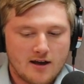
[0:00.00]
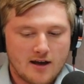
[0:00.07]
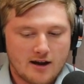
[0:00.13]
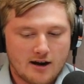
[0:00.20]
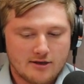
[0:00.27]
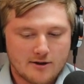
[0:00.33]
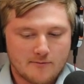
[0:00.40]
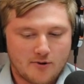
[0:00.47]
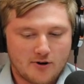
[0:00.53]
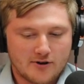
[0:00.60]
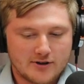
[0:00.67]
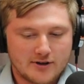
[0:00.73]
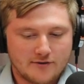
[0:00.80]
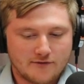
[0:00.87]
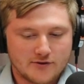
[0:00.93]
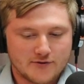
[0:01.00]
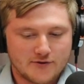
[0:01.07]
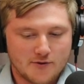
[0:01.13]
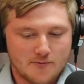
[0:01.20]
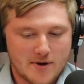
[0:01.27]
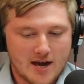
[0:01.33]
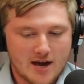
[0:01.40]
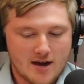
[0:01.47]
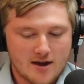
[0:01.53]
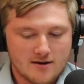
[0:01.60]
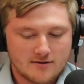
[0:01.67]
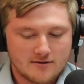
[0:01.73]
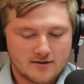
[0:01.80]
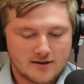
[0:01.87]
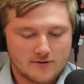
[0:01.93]
and I think part of the difference for me
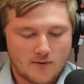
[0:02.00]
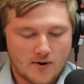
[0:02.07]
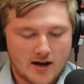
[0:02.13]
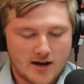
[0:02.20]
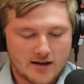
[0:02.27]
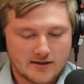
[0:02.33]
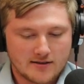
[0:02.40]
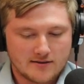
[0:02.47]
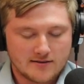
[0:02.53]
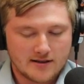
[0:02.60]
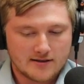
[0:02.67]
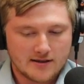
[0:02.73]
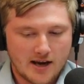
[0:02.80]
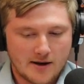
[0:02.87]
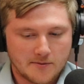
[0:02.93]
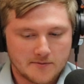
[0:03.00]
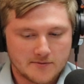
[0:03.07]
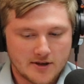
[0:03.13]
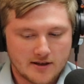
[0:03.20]
and why Stacey Abrams,